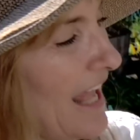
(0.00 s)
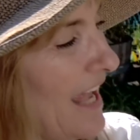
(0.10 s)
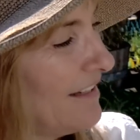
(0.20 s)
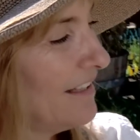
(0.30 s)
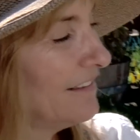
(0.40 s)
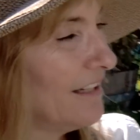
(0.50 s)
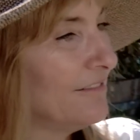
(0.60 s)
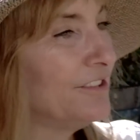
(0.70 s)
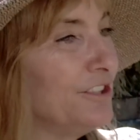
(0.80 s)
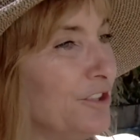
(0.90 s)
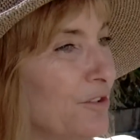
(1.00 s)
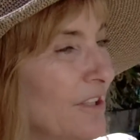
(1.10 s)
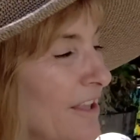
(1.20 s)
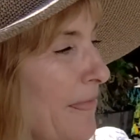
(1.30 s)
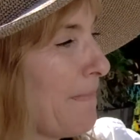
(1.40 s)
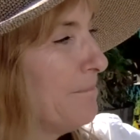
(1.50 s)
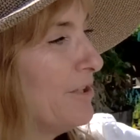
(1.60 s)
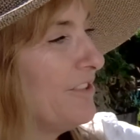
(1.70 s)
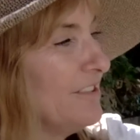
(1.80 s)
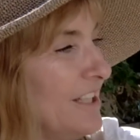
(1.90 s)
And I love to
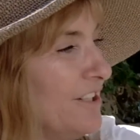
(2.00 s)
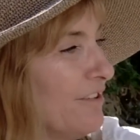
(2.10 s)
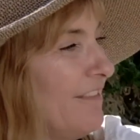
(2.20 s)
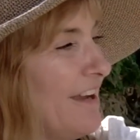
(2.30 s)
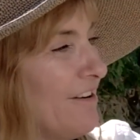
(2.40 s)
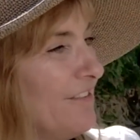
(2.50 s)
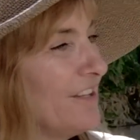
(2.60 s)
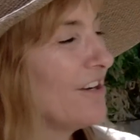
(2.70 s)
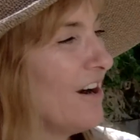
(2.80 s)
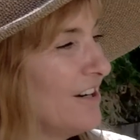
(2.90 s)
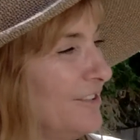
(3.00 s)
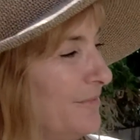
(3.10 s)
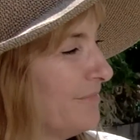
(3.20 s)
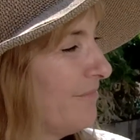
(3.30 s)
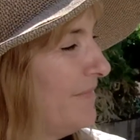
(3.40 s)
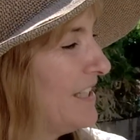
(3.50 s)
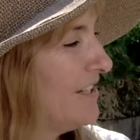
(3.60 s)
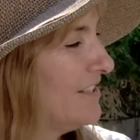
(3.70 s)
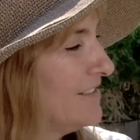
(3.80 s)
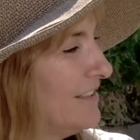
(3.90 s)
put this here and there in the garden
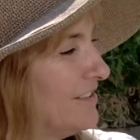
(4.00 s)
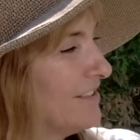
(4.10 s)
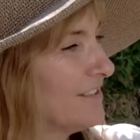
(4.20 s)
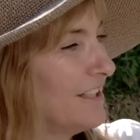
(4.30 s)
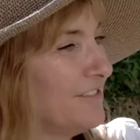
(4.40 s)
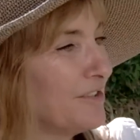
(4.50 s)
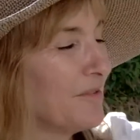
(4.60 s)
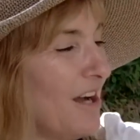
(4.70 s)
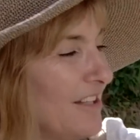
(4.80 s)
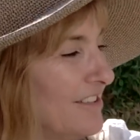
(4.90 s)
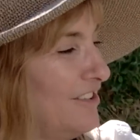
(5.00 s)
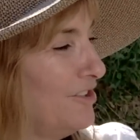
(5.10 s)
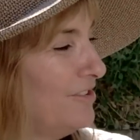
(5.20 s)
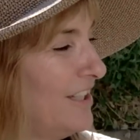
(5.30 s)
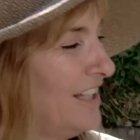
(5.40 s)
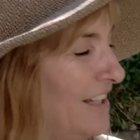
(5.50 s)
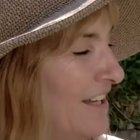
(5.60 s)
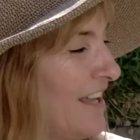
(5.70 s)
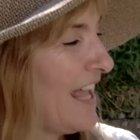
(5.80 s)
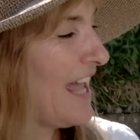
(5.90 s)
because it just gives some continuity
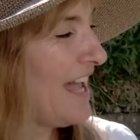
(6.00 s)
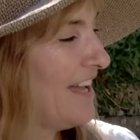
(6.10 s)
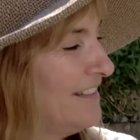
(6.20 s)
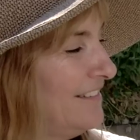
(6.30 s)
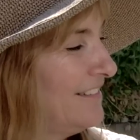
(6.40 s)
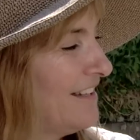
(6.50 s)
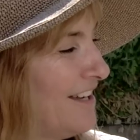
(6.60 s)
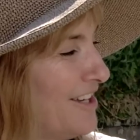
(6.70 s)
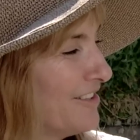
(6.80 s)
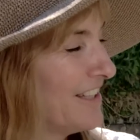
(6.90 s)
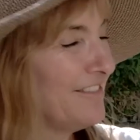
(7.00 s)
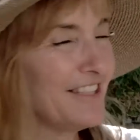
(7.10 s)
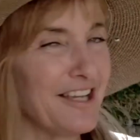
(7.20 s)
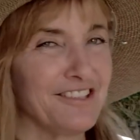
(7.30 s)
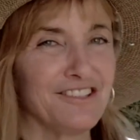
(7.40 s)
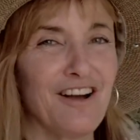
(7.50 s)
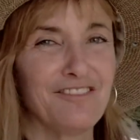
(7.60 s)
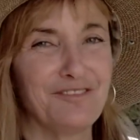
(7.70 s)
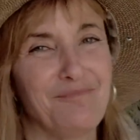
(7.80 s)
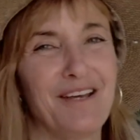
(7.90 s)
and uh, gives that
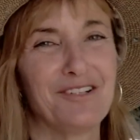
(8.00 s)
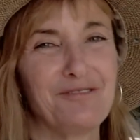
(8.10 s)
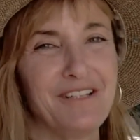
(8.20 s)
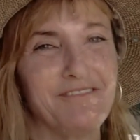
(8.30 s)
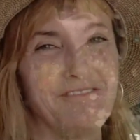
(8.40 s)
soft meadowy